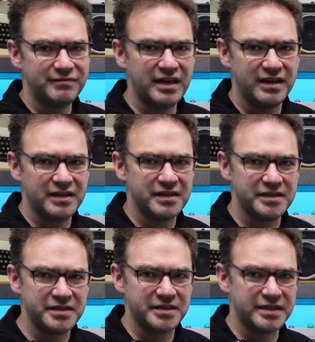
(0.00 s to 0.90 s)

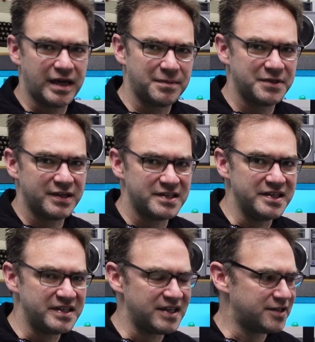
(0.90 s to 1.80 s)
there's upsides
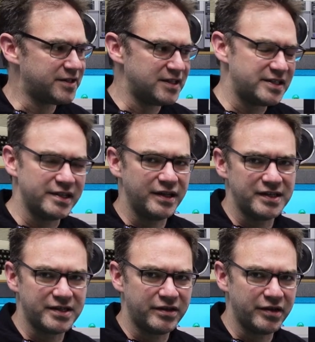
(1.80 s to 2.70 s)
and downsides to
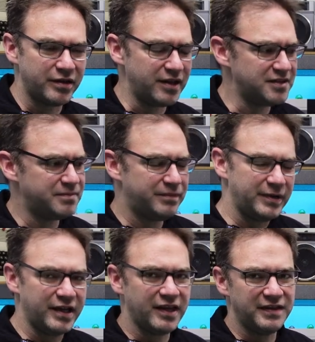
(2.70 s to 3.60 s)
these kind of things, but
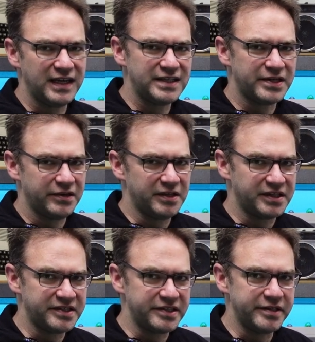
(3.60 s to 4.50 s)
again, these only
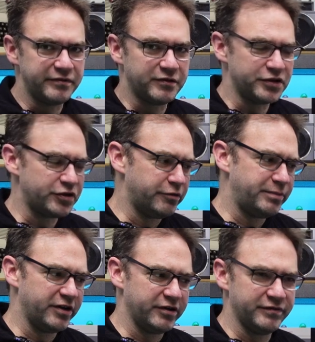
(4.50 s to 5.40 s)
existed for a short
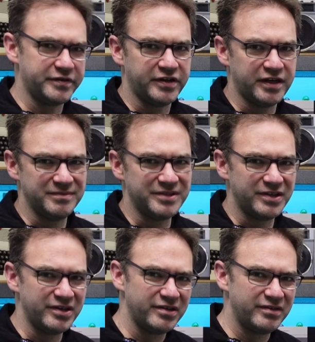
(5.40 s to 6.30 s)
period of time,
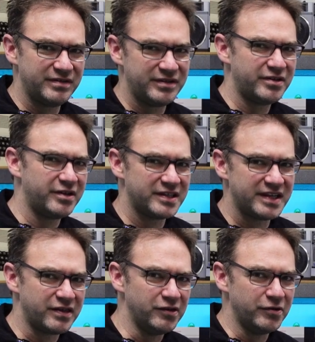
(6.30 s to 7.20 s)
so you've got to
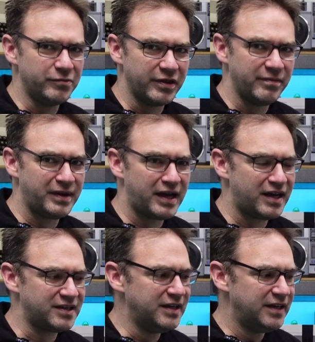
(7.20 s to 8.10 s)
take the good with the
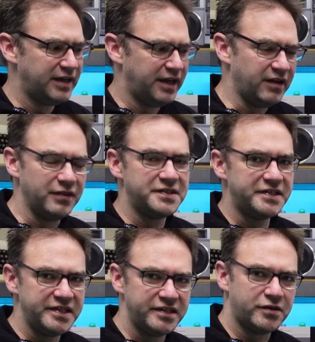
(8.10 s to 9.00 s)
bad. Now, this
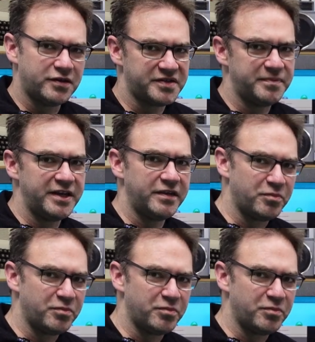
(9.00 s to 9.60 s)
did cost me the